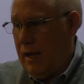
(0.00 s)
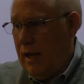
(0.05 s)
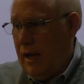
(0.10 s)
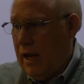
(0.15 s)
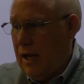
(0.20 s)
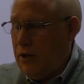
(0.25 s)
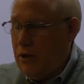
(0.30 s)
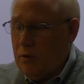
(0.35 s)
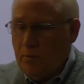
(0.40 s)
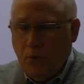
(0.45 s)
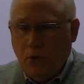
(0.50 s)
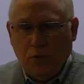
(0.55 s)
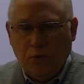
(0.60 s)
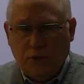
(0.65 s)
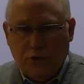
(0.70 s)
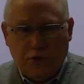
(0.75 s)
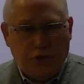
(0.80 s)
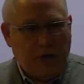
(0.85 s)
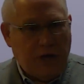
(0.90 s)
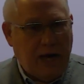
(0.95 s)
And your
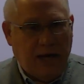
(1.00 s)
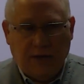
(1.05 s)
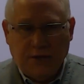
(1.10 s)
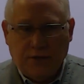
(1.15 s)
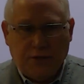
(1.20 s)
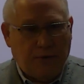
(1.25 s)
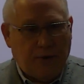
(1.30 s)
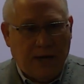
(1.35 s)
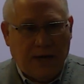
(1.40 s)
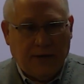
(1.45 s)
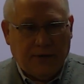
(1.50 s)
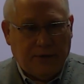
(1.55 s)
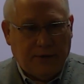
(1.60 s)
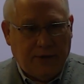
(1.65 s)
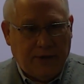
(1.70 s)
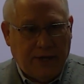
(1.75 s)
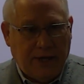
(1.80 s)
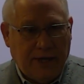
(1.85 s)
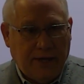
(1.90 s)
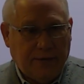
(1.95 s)
moods change throughout the
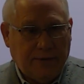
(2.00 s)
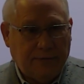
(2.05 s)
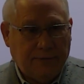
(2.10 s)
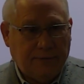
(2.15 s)
day.